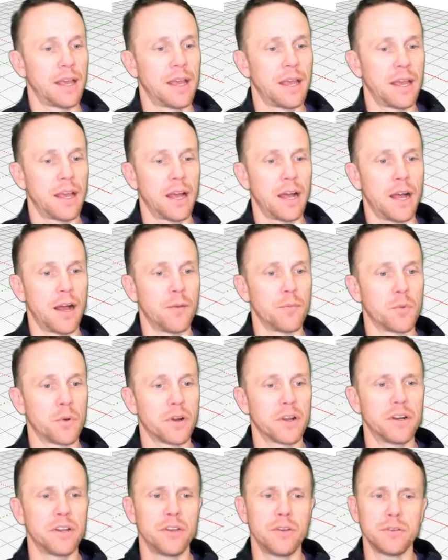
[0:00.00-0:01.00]
We're
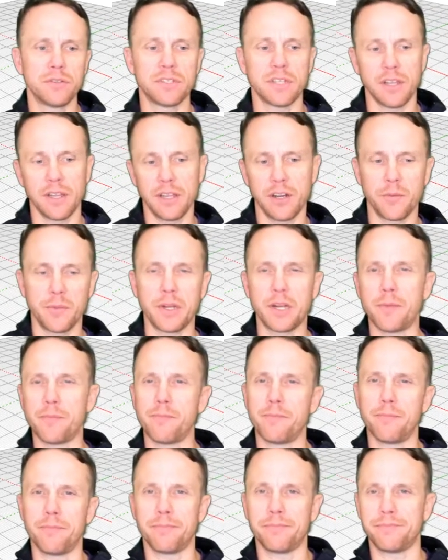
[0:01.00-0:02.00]
going to use a little bit of,
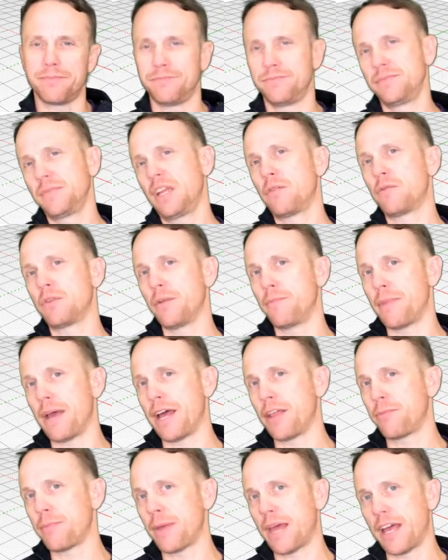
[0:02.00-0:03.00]
not really
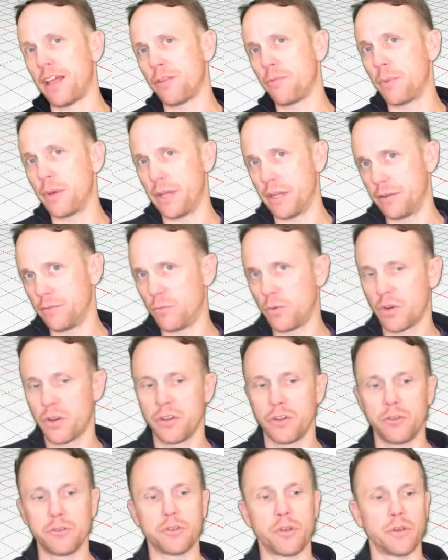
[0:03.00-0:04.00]
math, but we're going
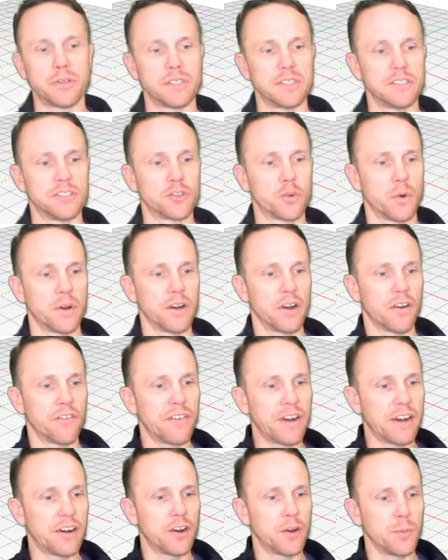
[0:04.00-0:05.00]
to use those as storing our
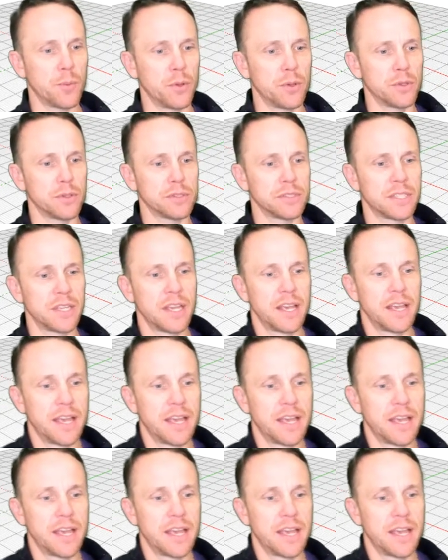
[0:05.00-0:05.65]
variables.